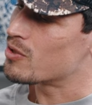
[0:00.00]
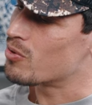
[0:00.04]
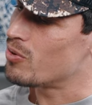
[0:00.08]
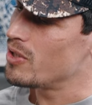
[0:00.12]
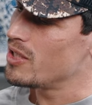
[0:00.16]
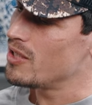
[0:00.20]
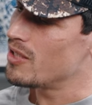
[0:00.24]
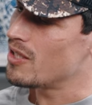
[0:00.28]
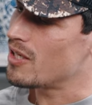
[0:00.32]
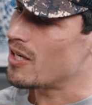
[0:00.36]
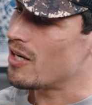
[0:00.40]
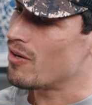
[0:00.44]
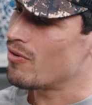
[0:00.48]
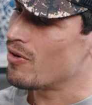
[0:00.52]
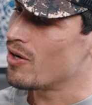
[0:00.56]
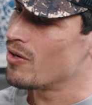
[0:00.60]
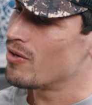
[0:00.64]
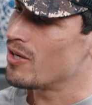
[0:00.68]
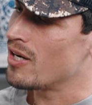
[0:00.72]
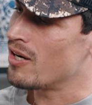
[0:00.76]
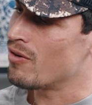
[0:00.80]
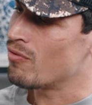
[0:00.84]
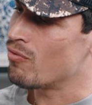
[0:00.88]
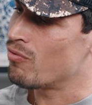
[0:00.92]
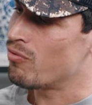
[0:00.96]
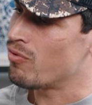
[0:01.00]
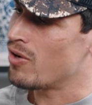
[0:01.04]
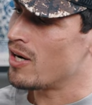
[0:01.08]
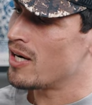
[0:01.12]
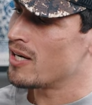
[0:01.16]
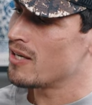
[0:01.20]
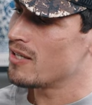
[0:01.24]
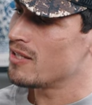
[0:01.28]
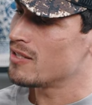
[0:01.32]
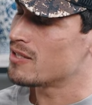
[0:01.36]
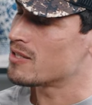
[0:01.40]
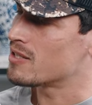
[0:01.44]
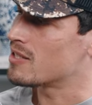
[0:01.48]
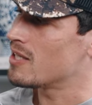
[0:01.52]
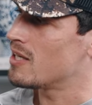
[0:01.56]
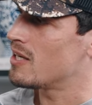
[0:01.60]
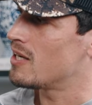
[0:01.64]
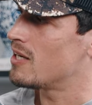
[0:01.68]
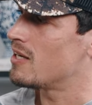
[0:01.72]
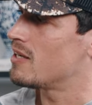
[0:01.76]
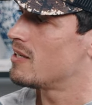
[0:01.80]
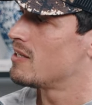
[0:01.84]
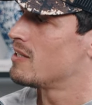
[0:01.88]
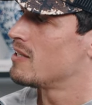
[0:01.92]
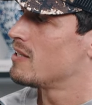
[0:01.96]
tweet that I wrote down right at the
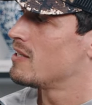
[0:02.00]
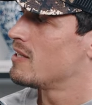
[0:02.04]
start,